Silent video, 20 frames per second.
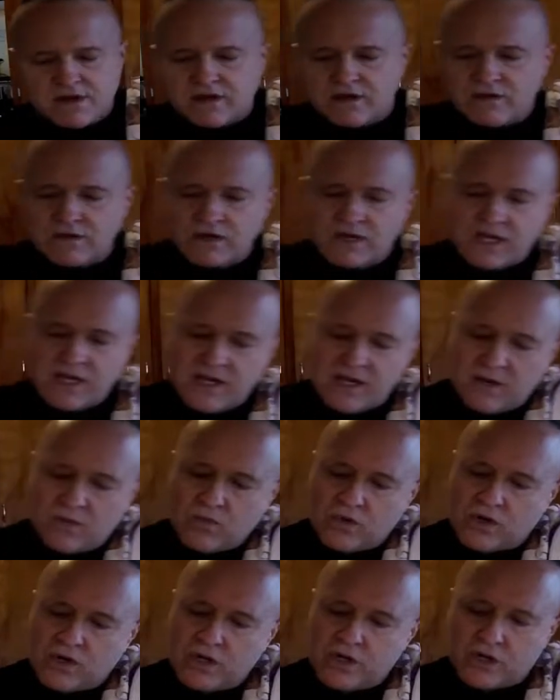Okay,
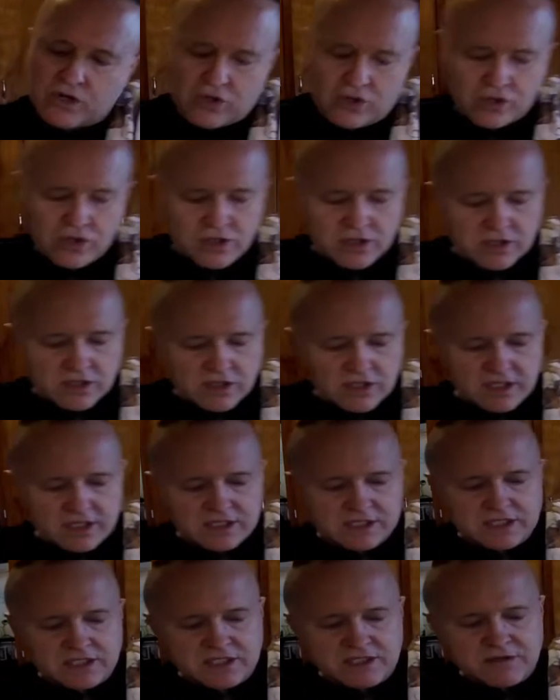and we're going to cook
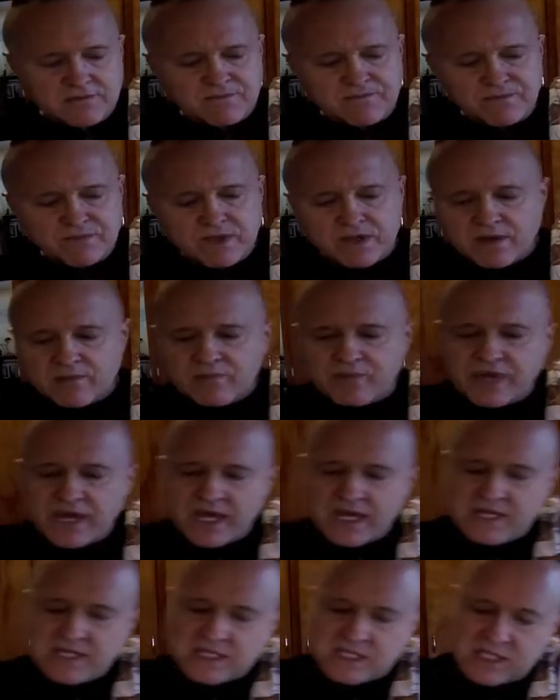this
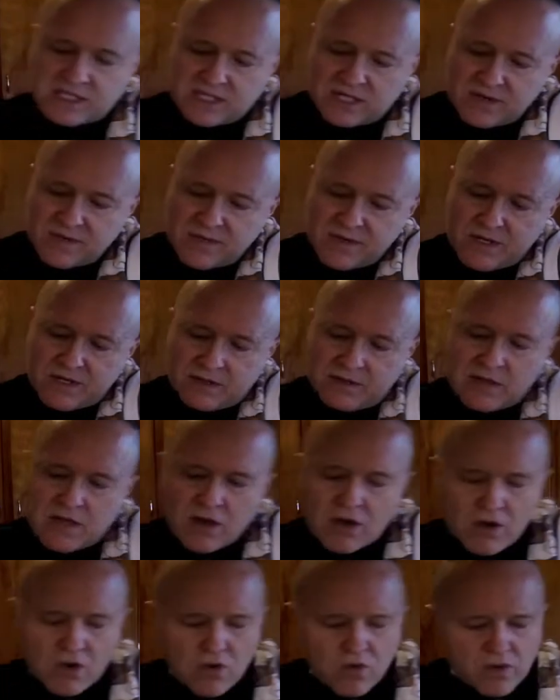paste
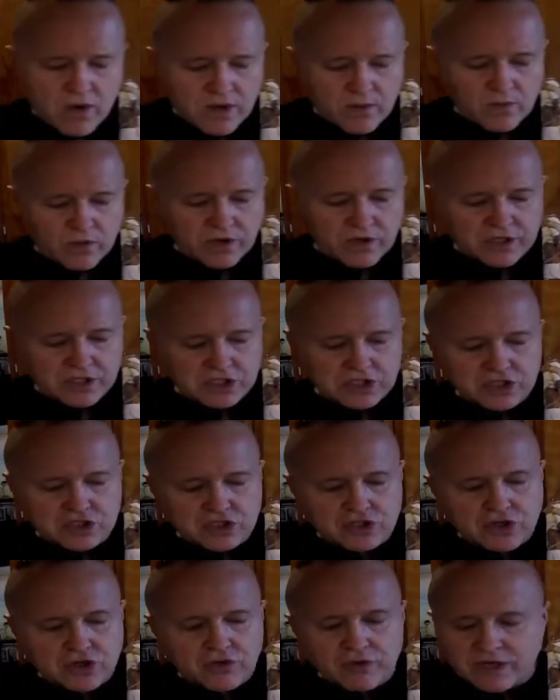low, and we're going to
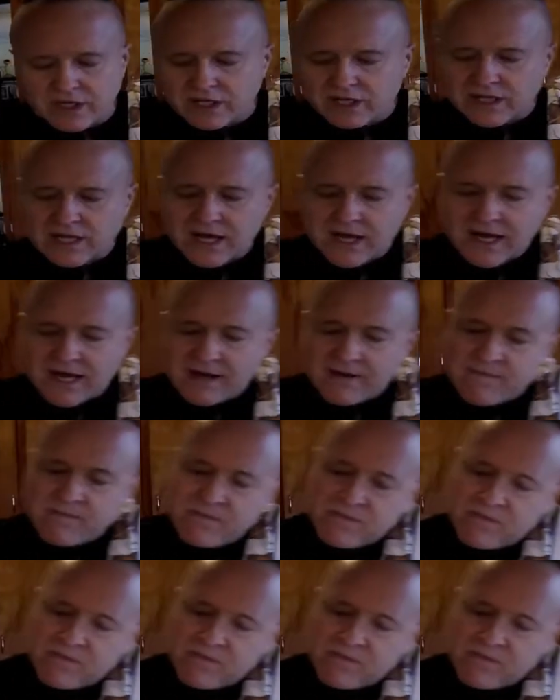stir it a lot